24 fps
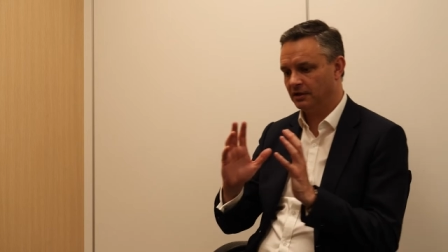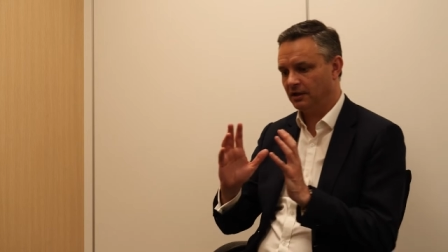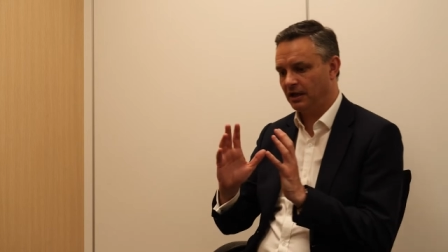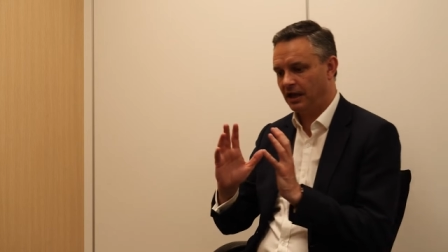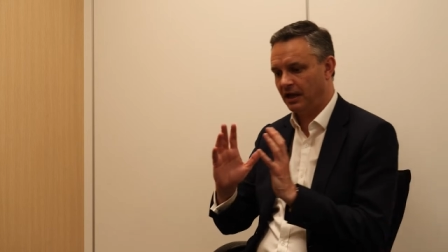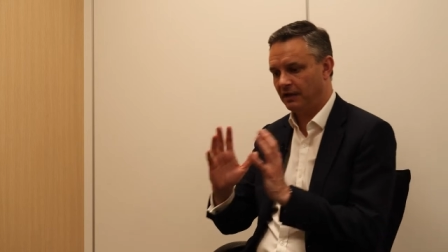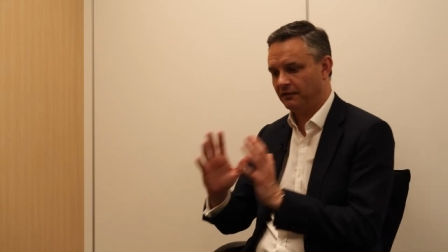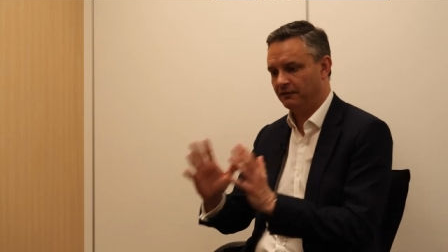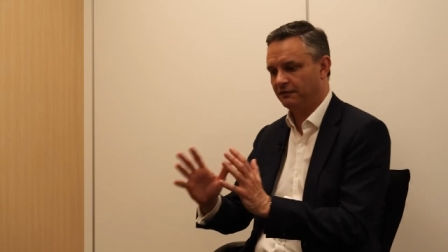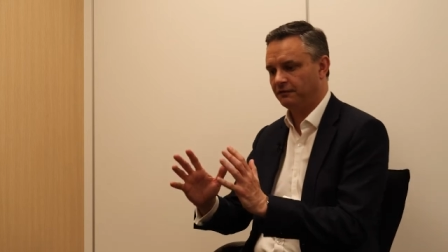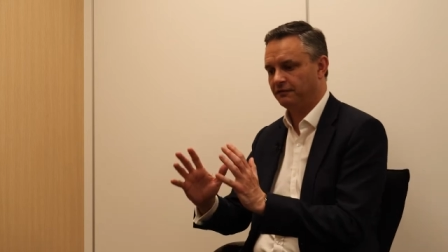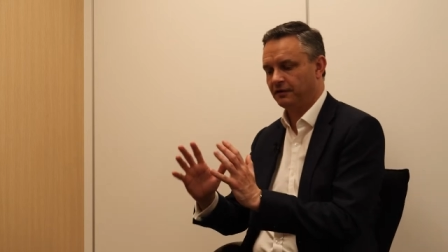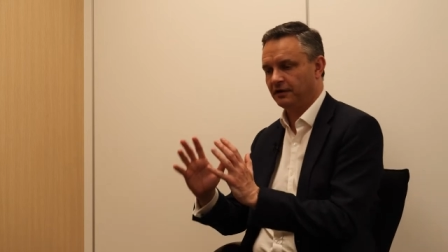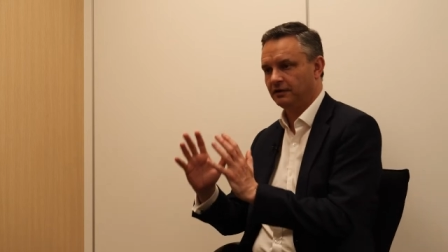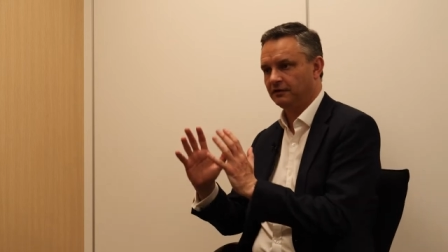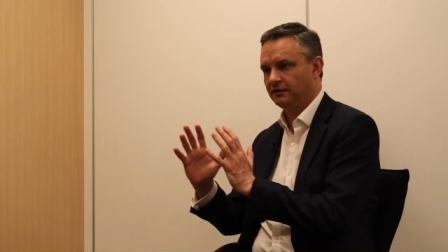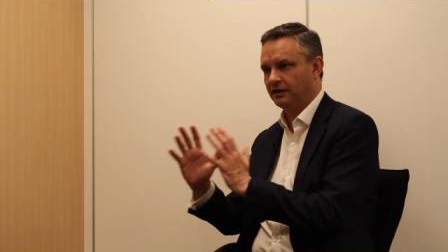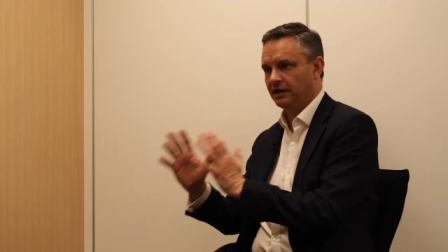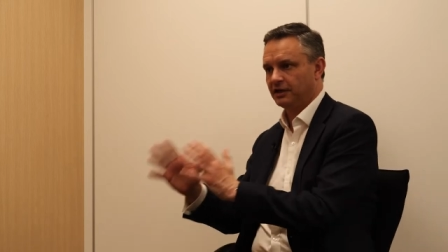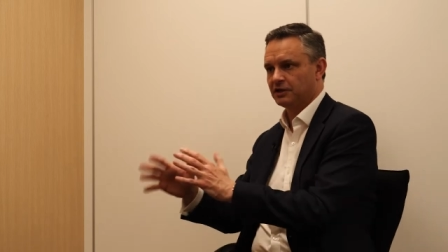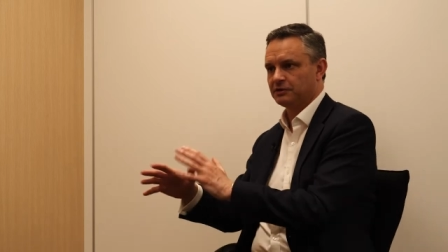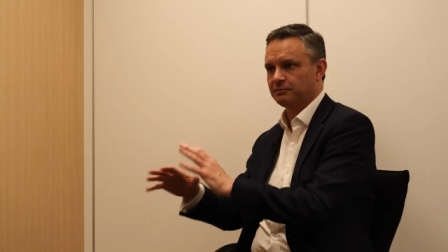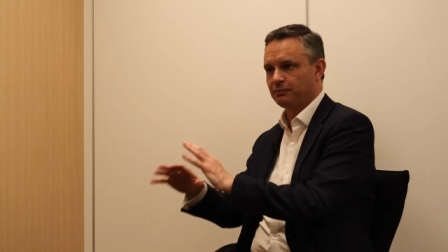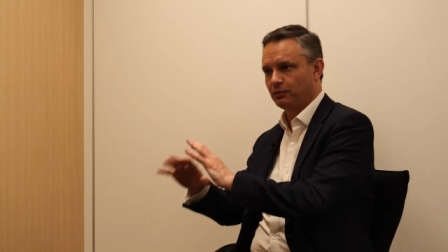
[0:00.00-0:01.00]
have a
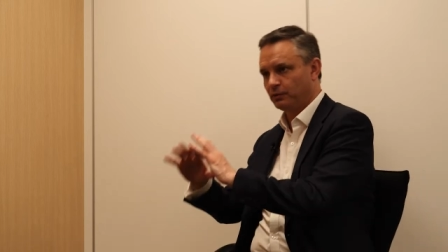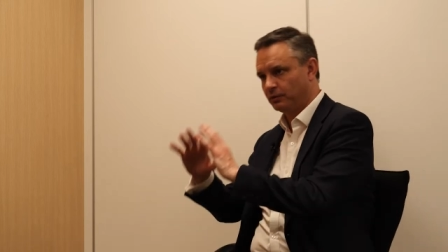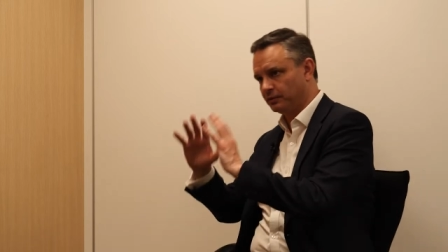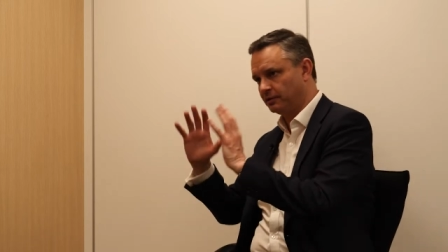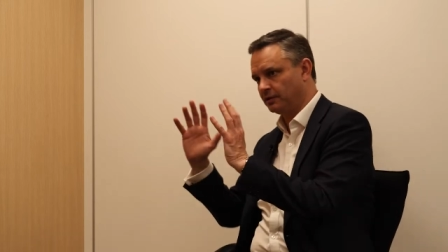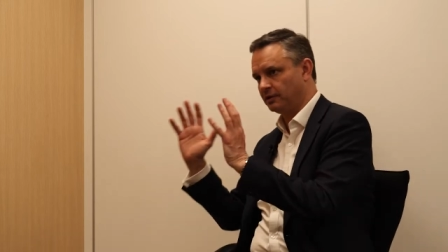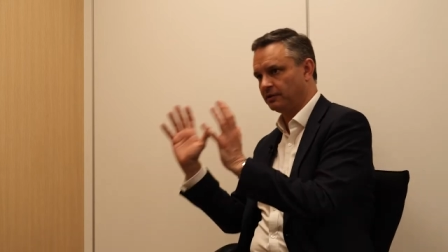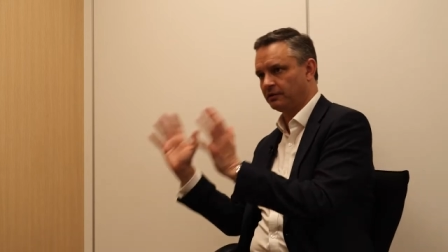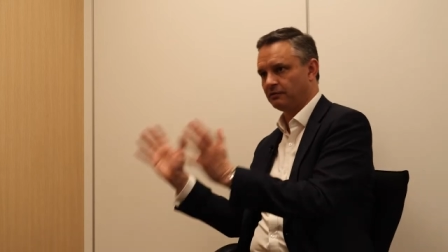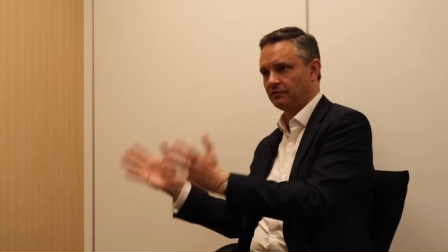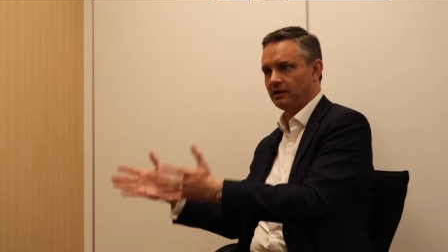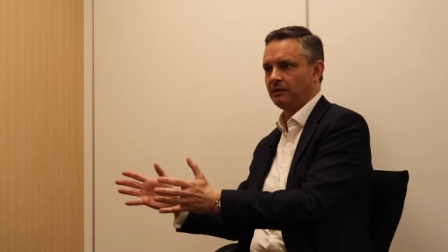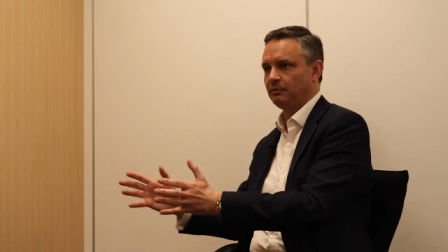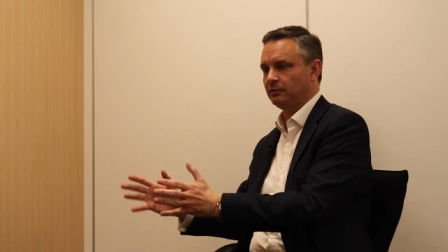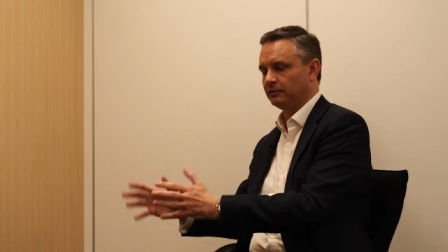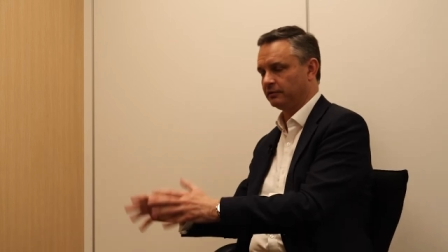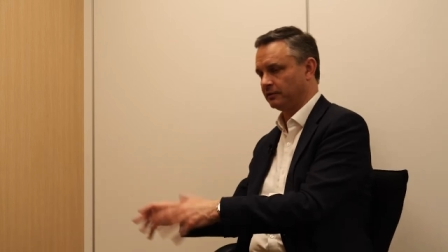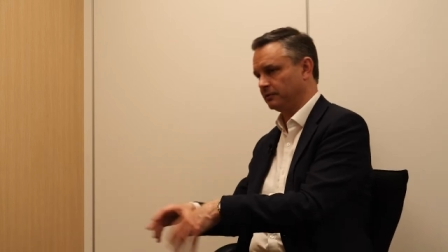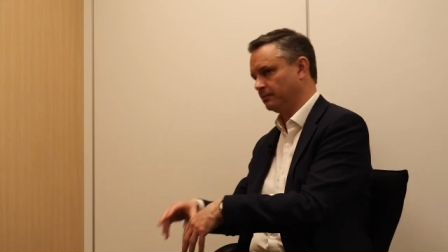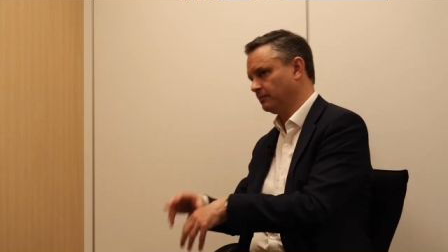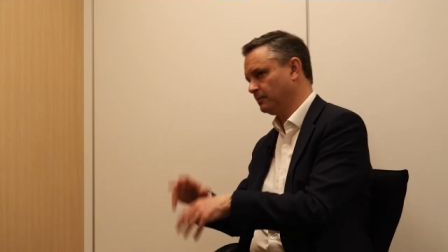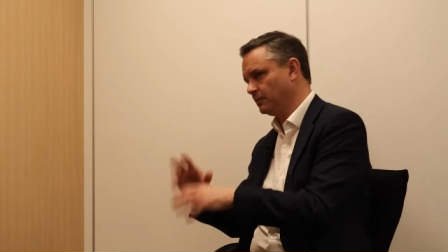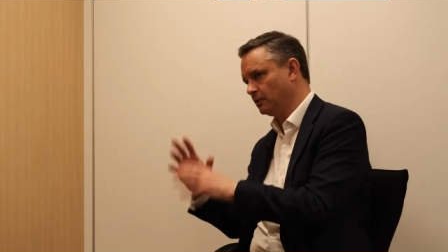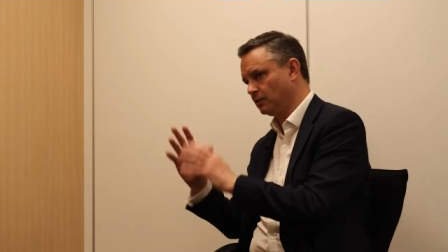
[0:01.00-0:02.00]
dashboard that they're able
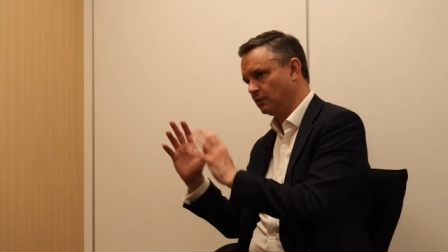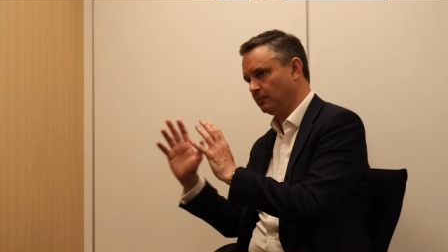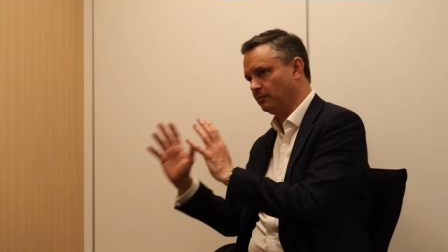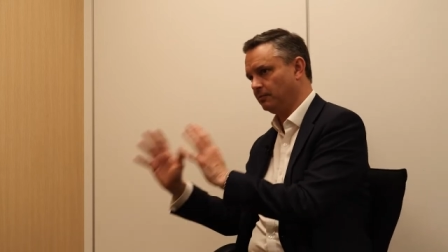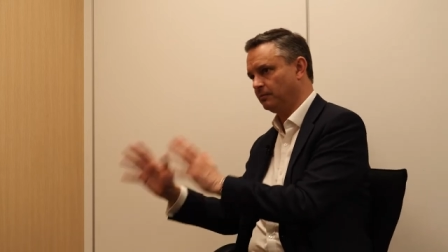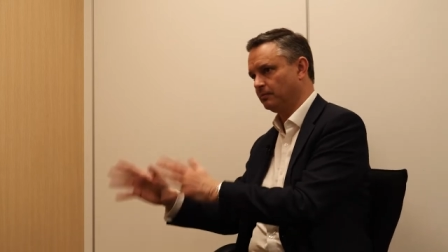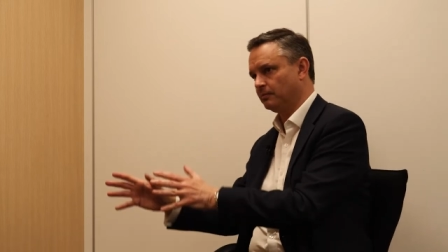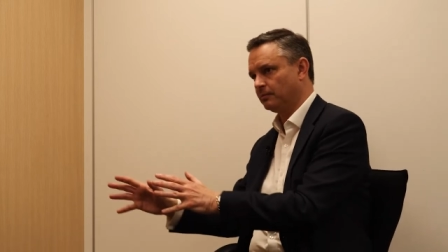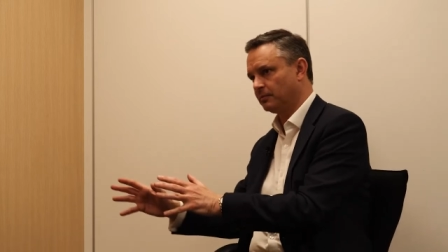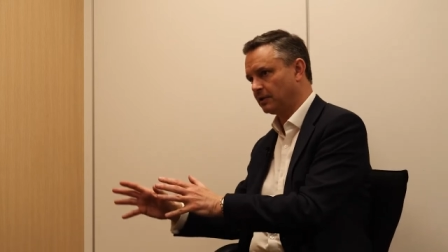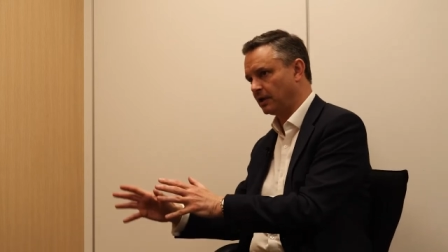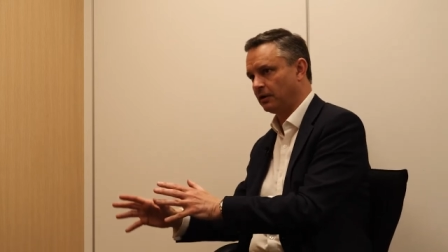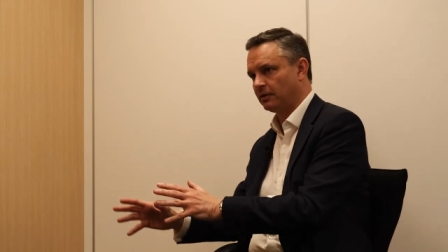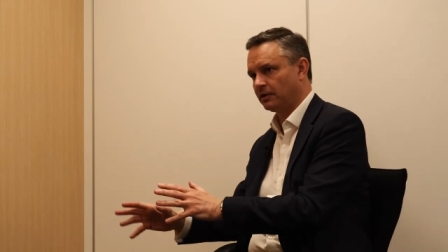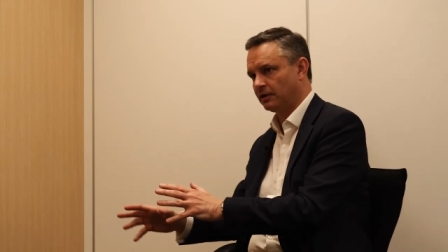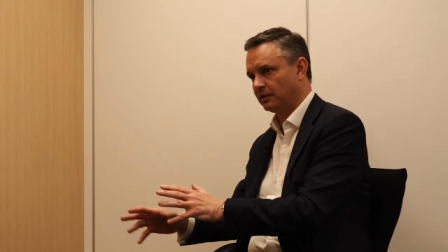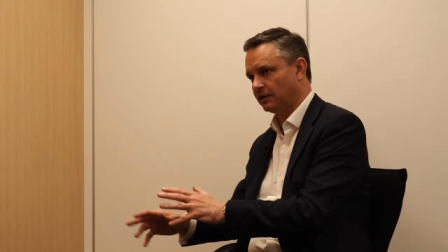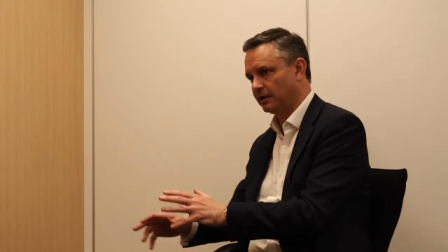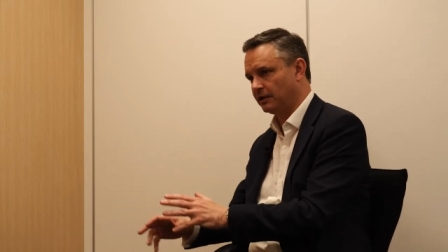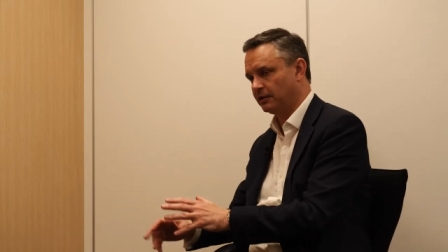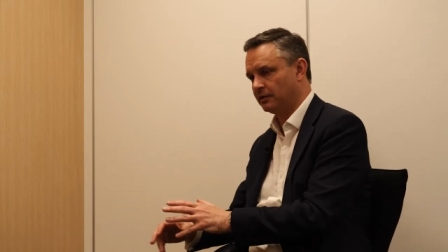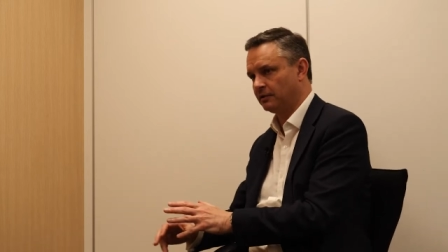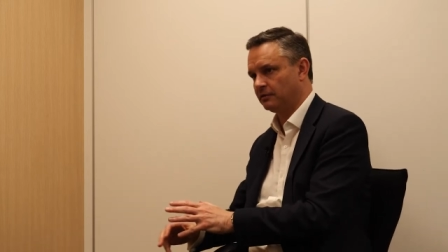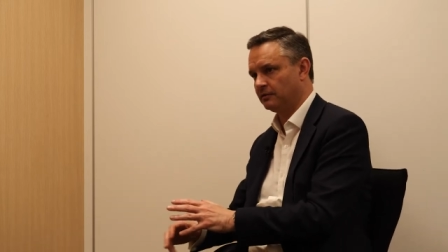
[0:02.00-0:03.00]
to you know
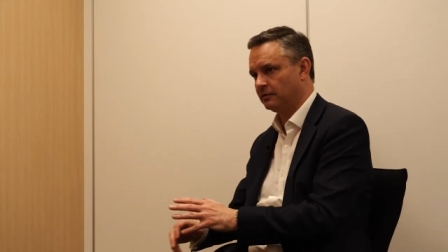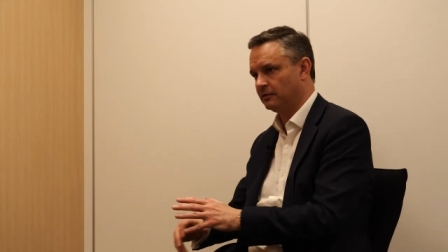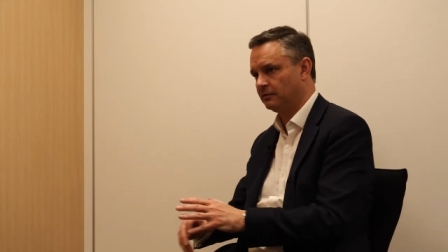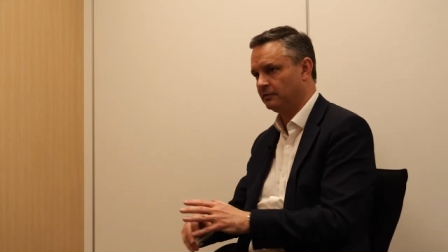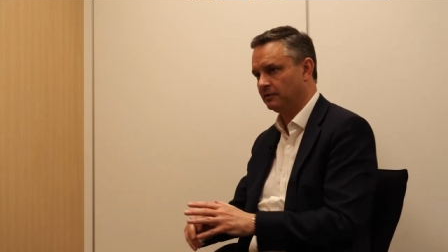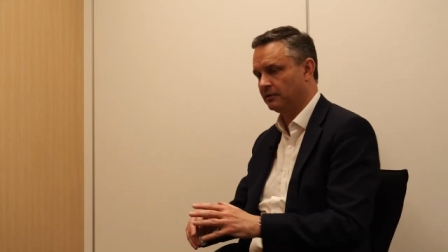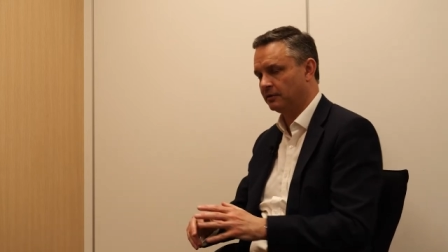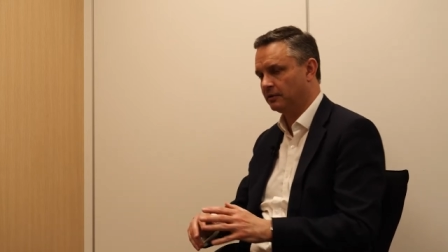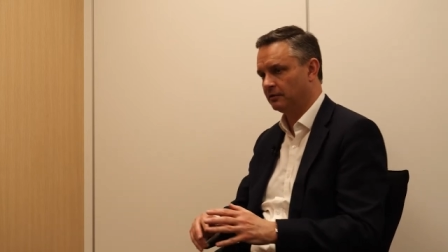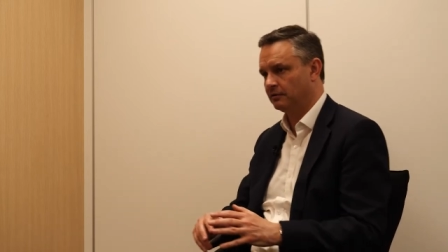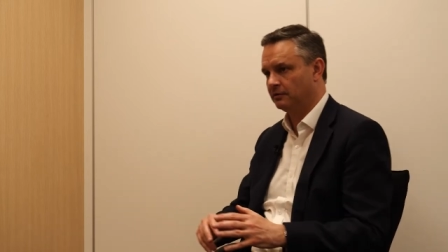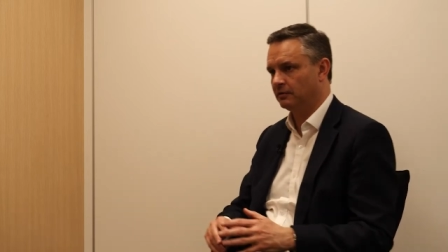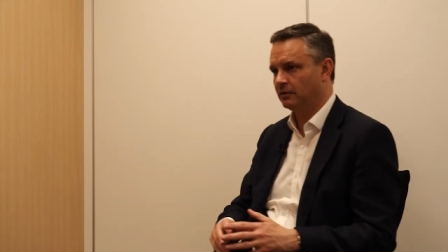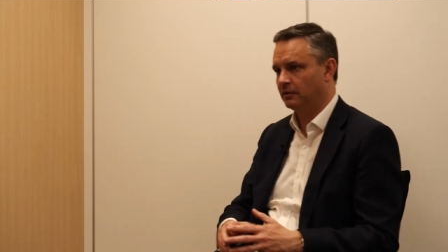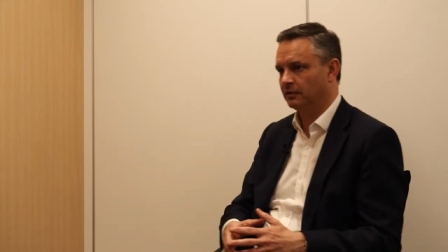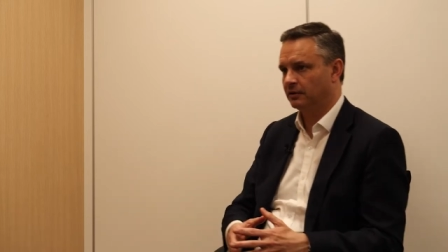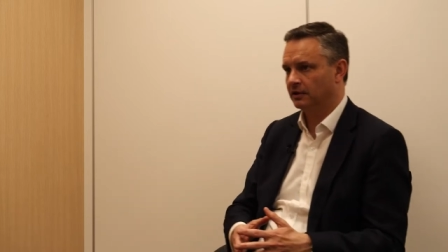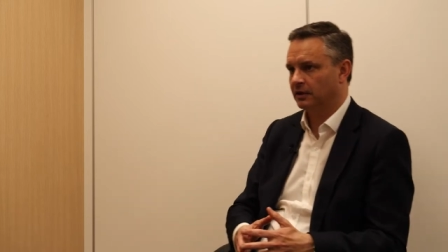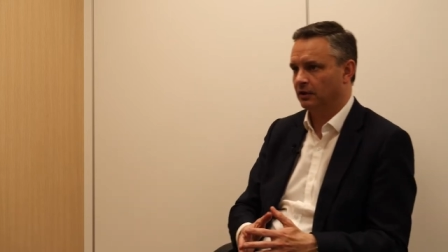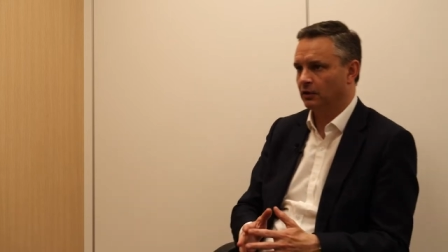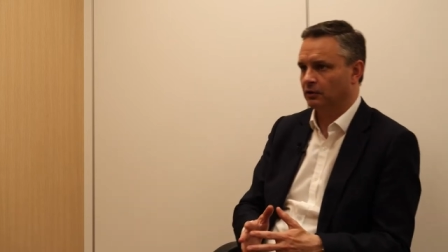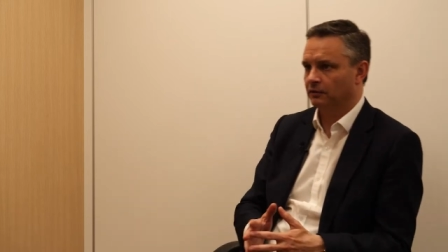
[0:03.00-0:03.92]
calculate their their mm. Mm-hmm.